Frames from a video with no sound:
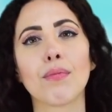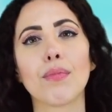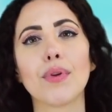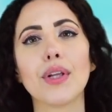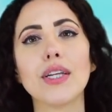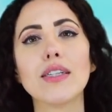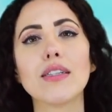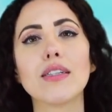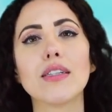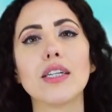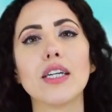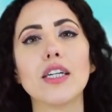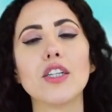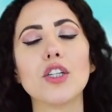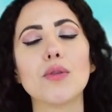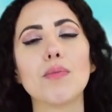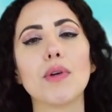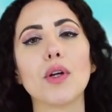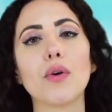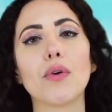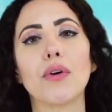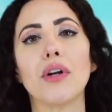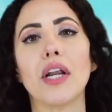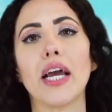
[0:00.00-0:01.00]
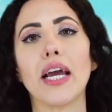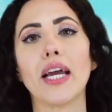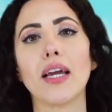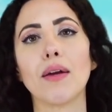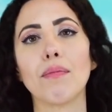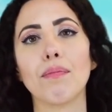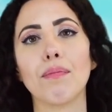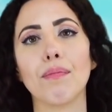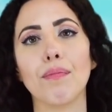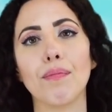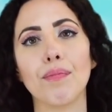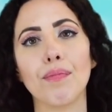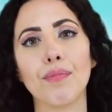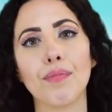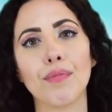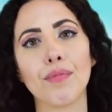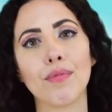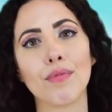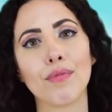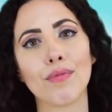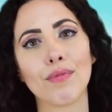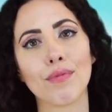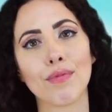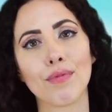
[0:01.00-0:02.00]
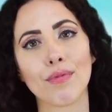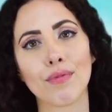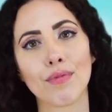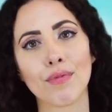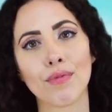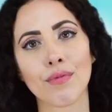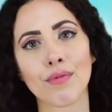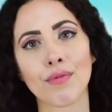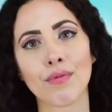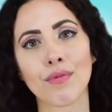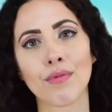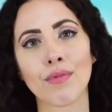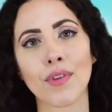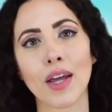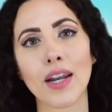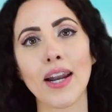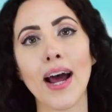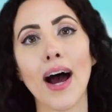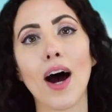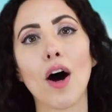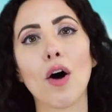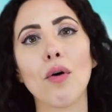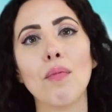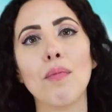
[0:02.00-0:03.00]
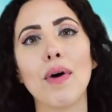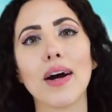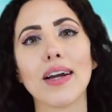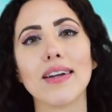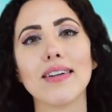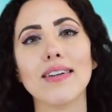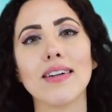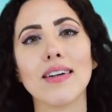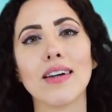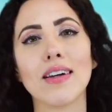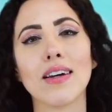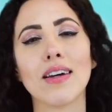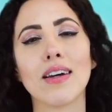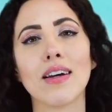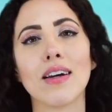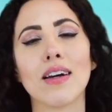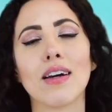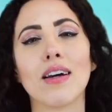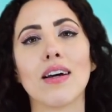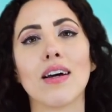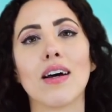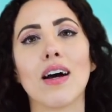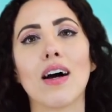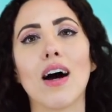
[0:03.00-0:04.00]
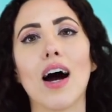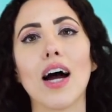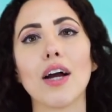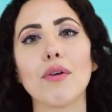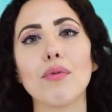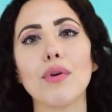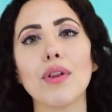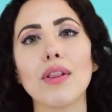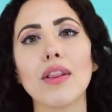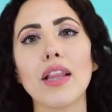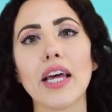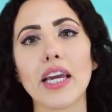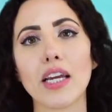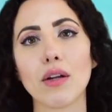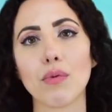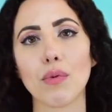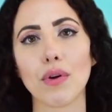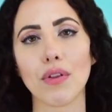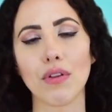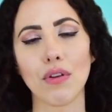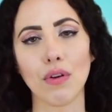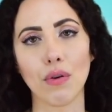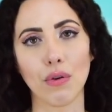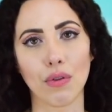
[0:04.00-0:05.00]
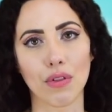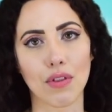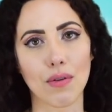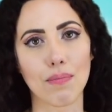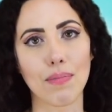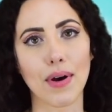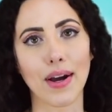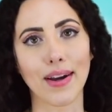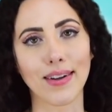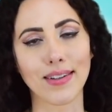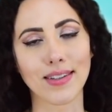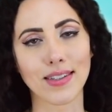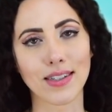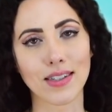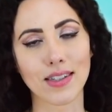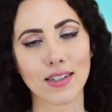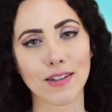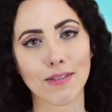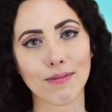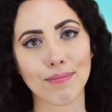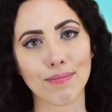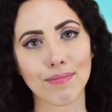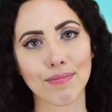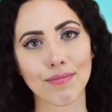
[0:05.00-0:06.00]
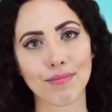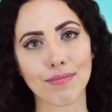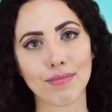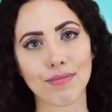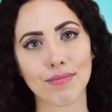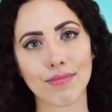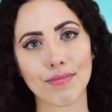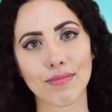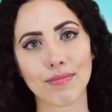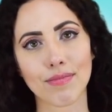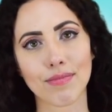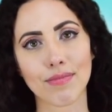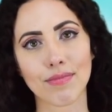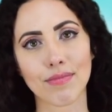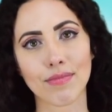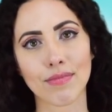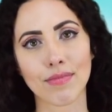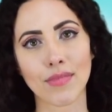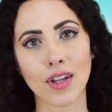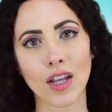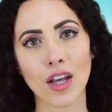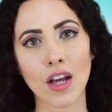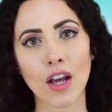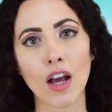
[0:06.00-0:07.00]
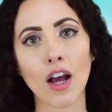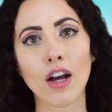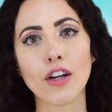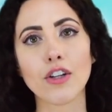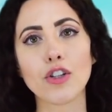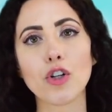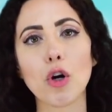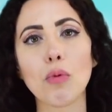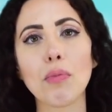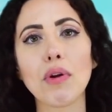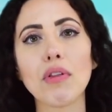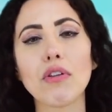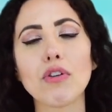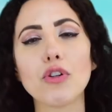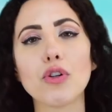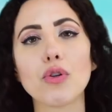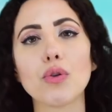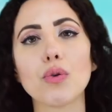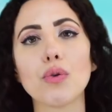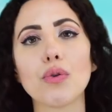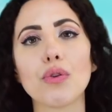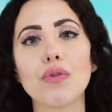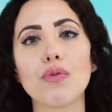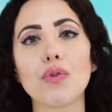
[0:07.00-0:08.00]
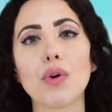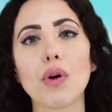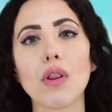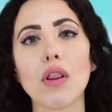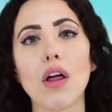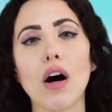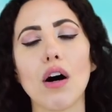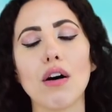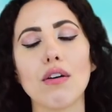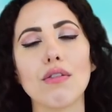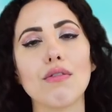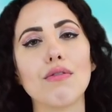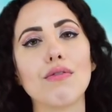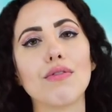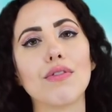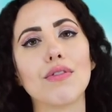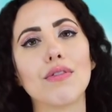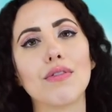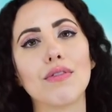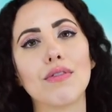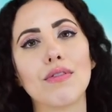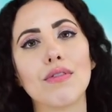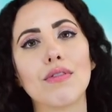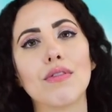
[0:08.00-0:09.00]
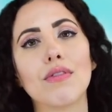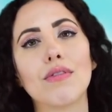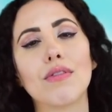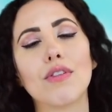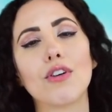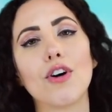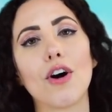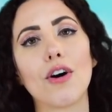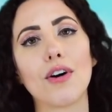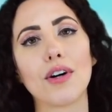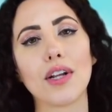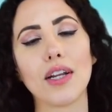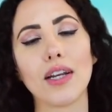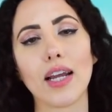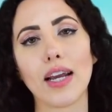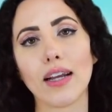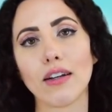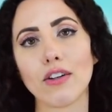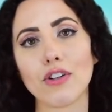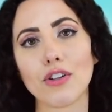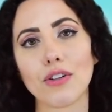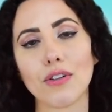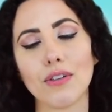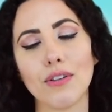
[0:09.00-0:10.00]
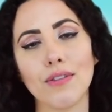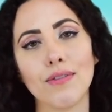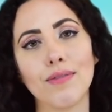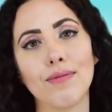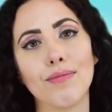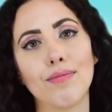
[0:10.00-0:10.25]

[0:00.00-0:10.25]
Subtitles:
Please teach me your name and how might I relate with you the best. Show me the truth of your love, guardian angel.